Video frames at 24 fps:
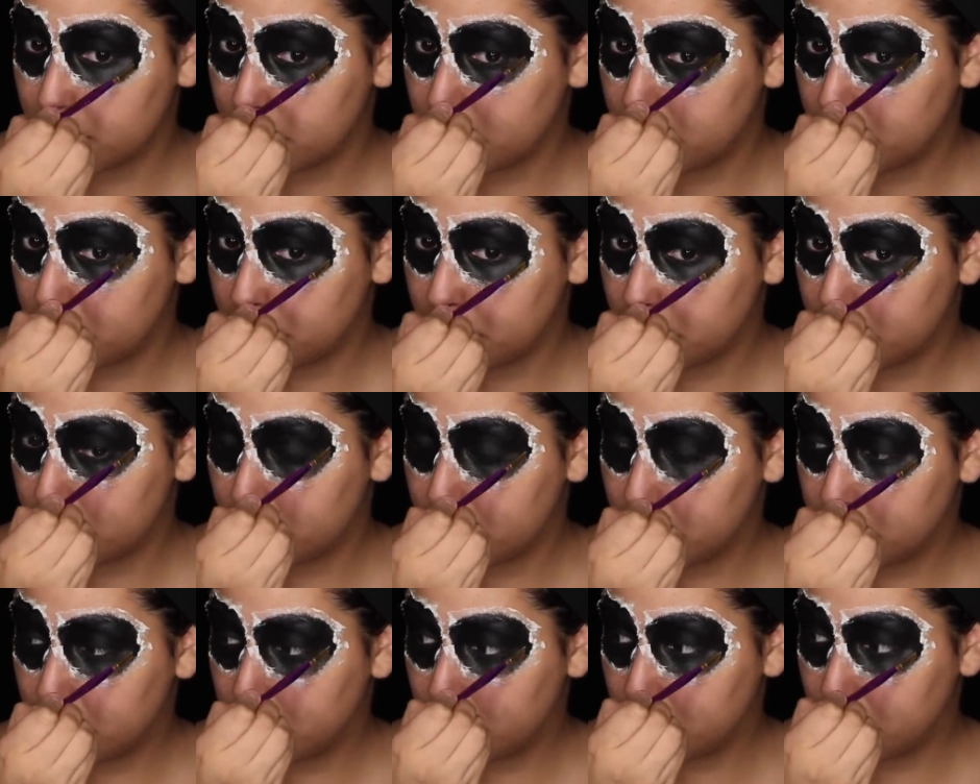
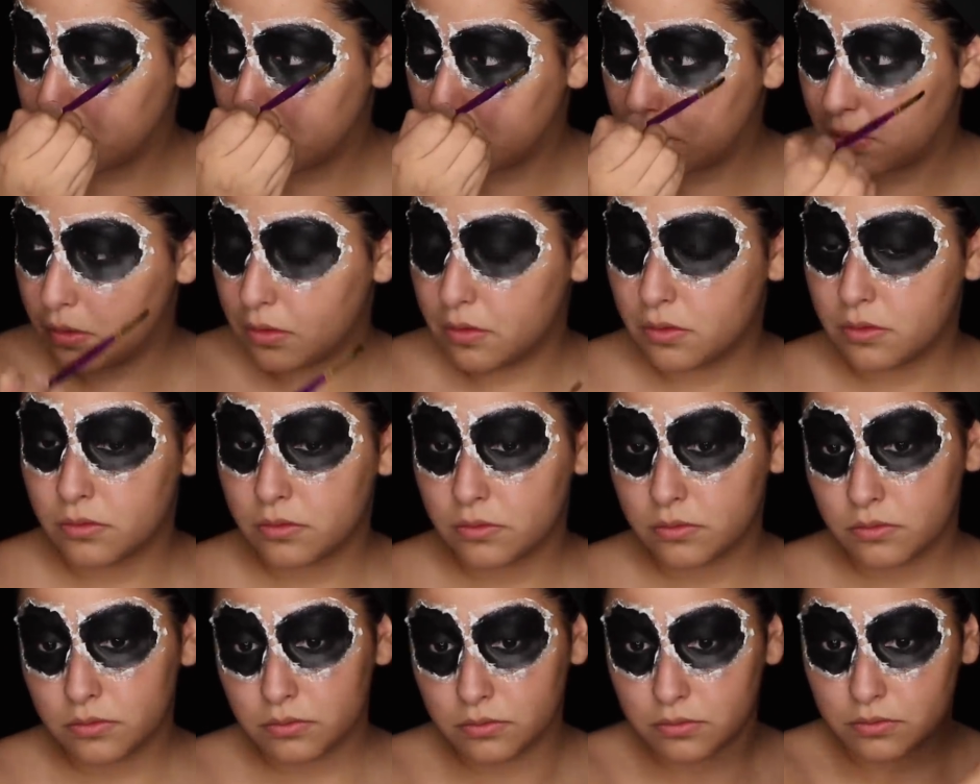
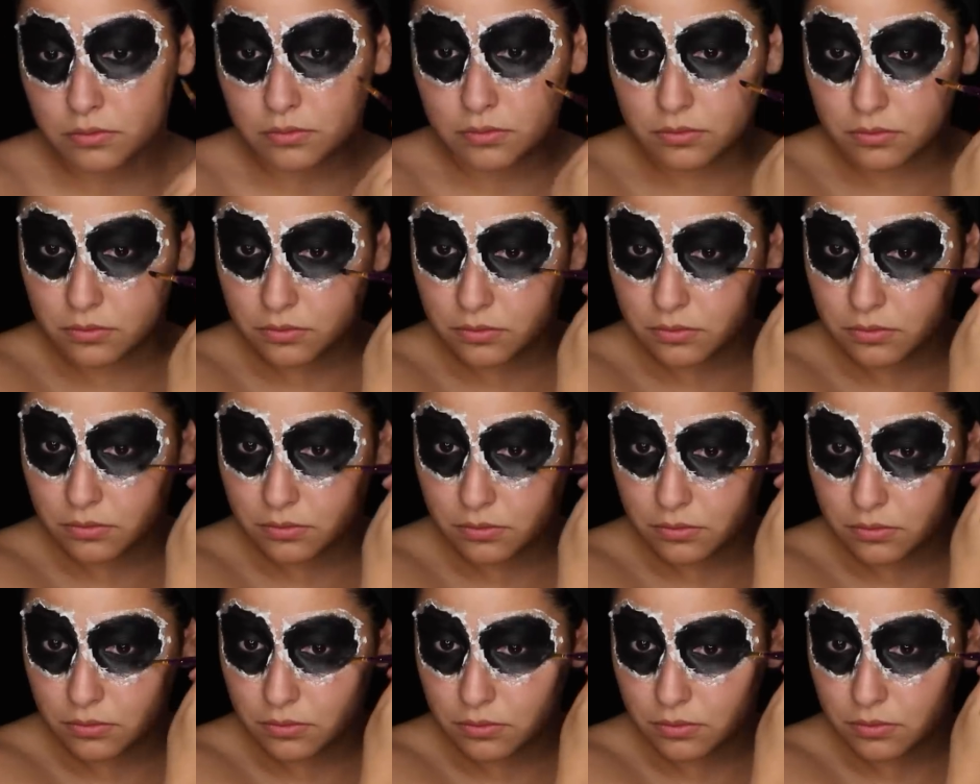
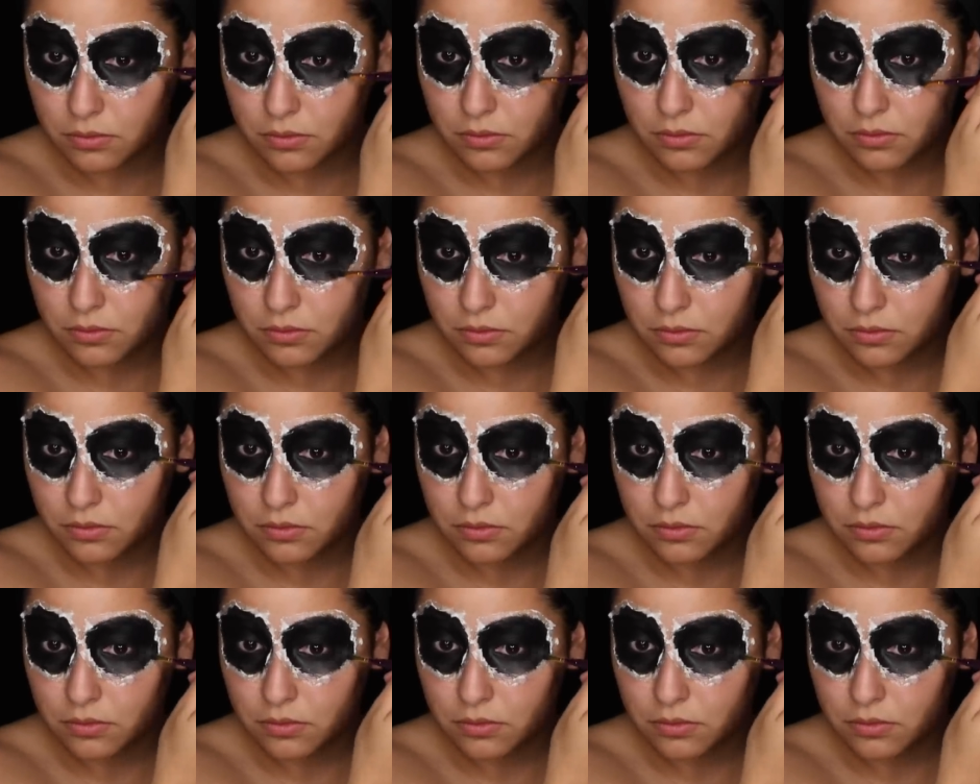Nothing is said.